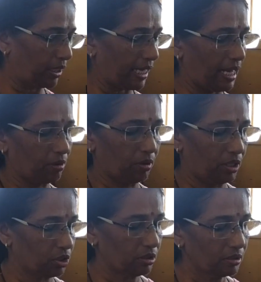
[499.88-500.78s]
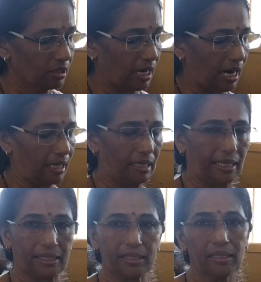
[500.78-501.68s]
the calculation and
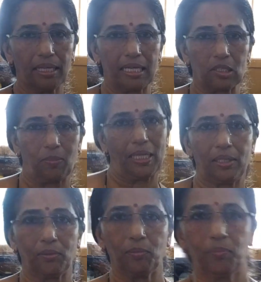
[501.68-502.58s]
later explain it.